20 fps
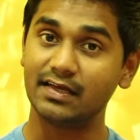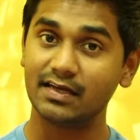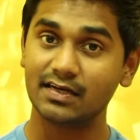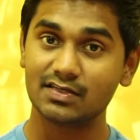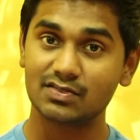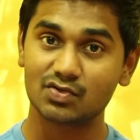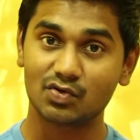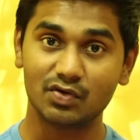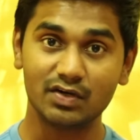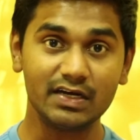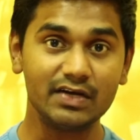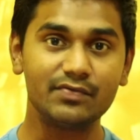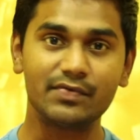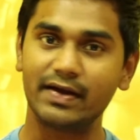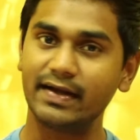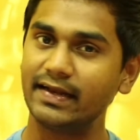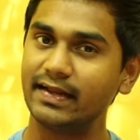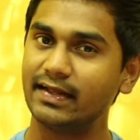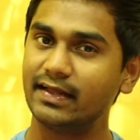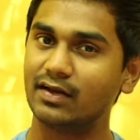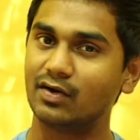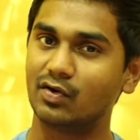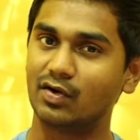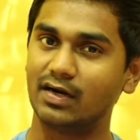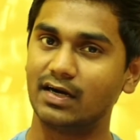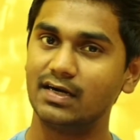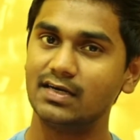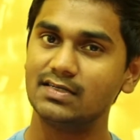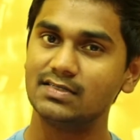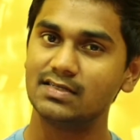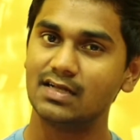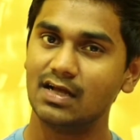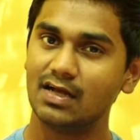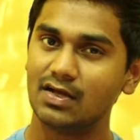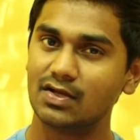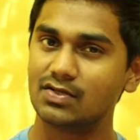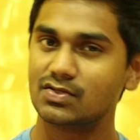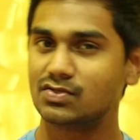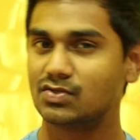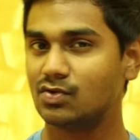hear is only 20
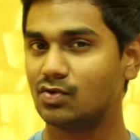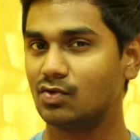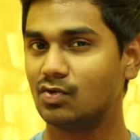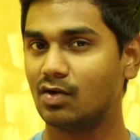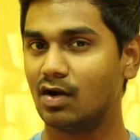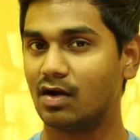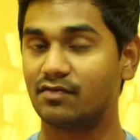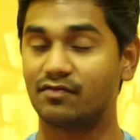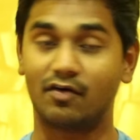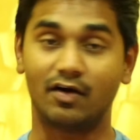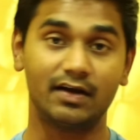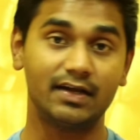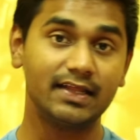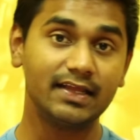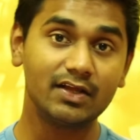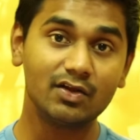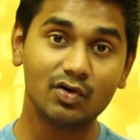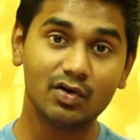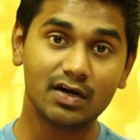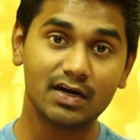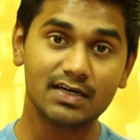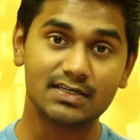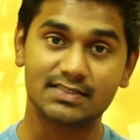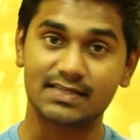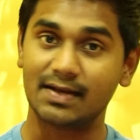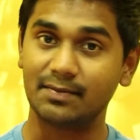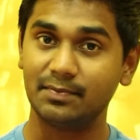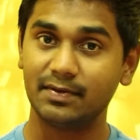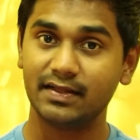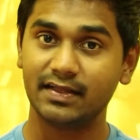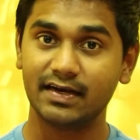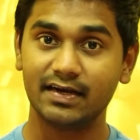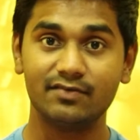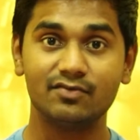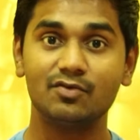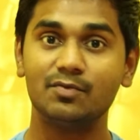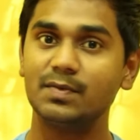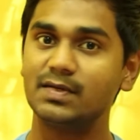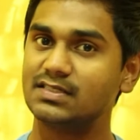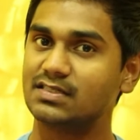kHz. So a 40 kHz sampling rate
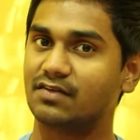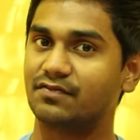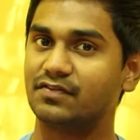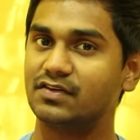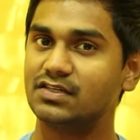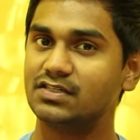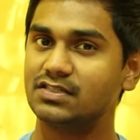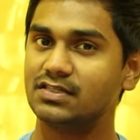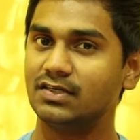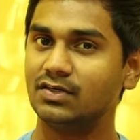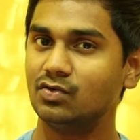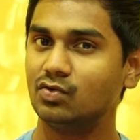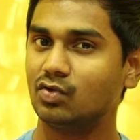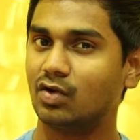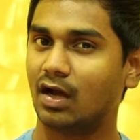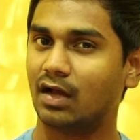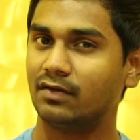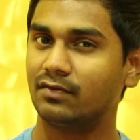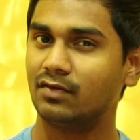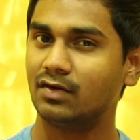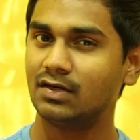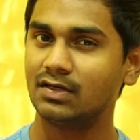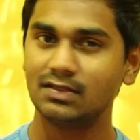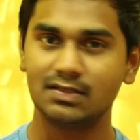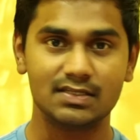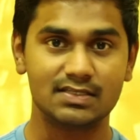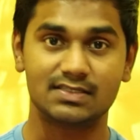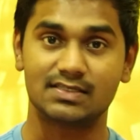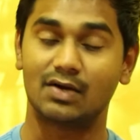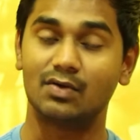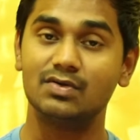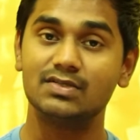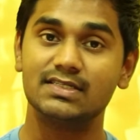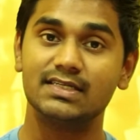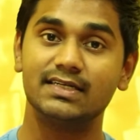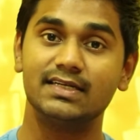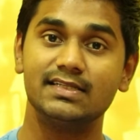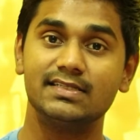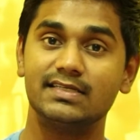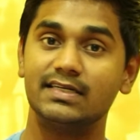would be sufficient to convert these sound
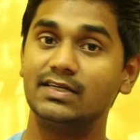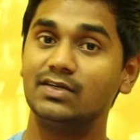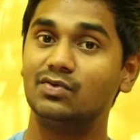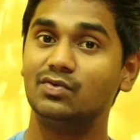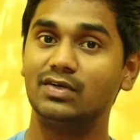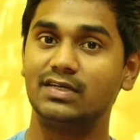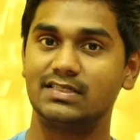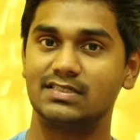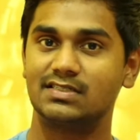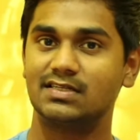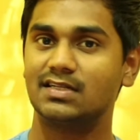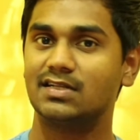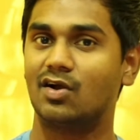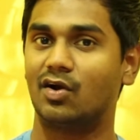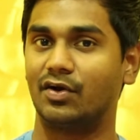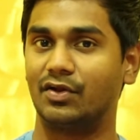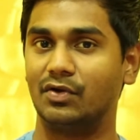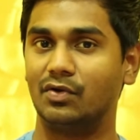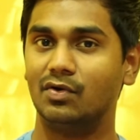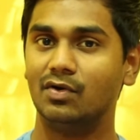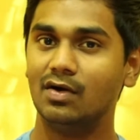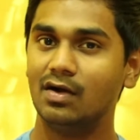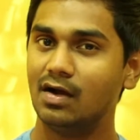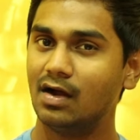signals into digital audio.